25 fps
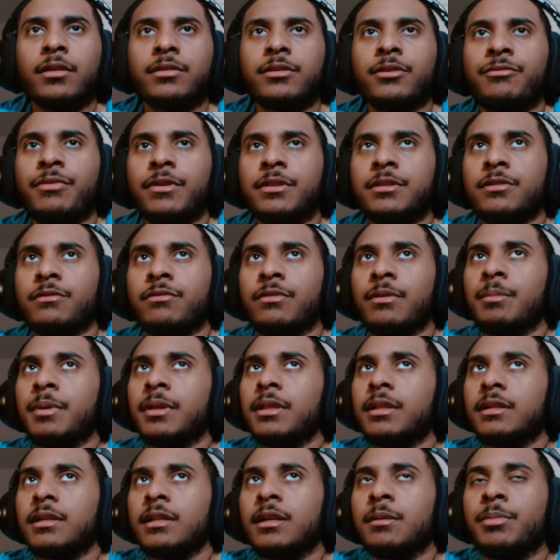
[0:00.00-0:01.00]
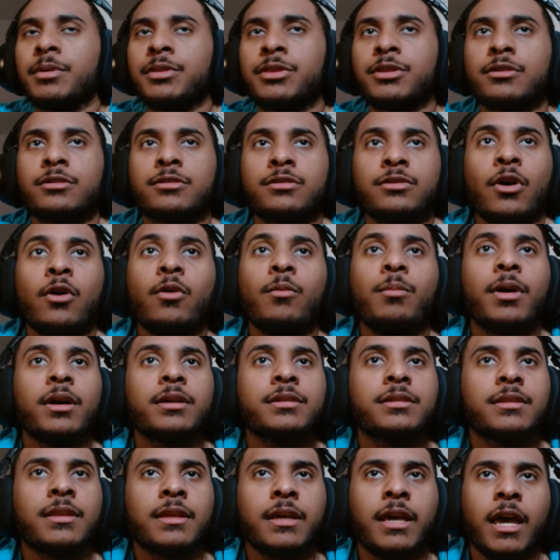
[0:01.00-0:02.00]
defensive ability, but there's no boss
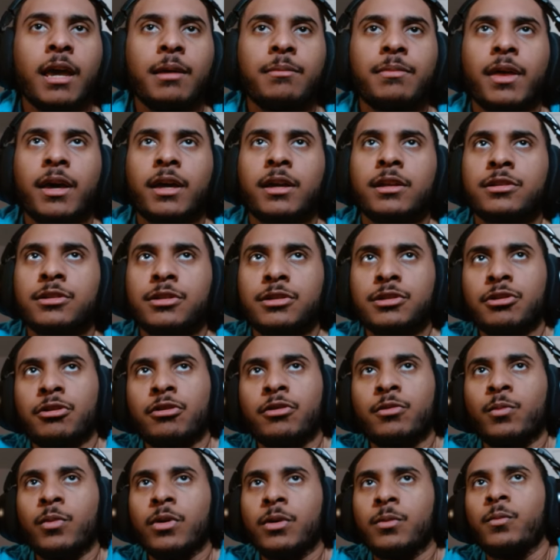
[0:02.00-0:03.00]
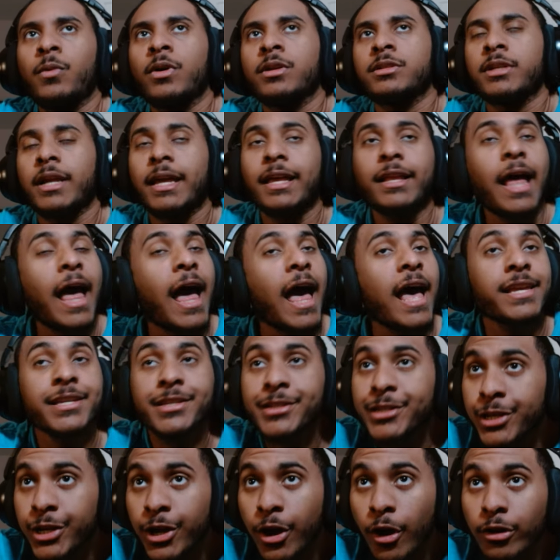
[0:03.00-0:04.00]
in the game that can just turn 1 one.
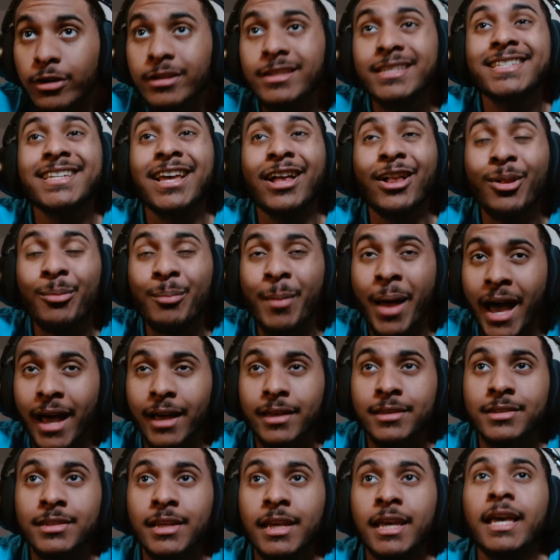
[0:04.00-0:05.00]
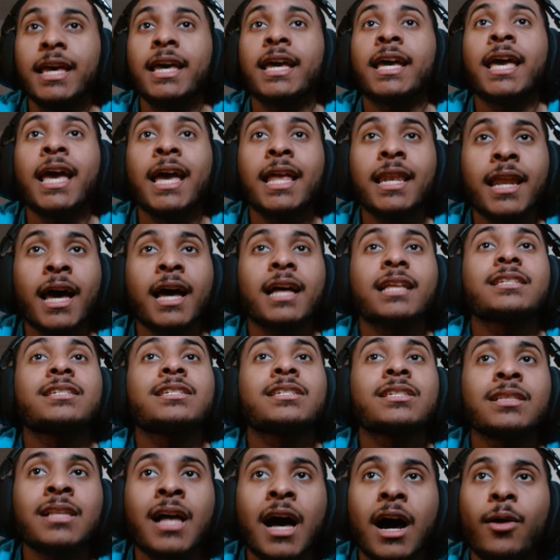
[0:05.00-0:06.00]
STR Cell Max cannot
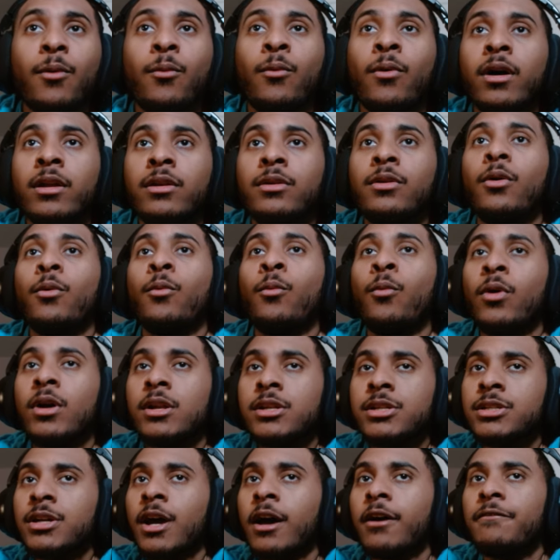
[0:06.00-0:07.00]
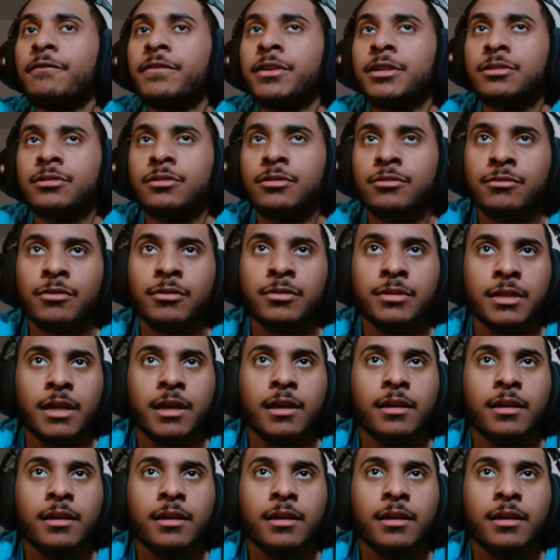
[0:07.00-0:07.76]
slot 1 one-shot Physical Rose.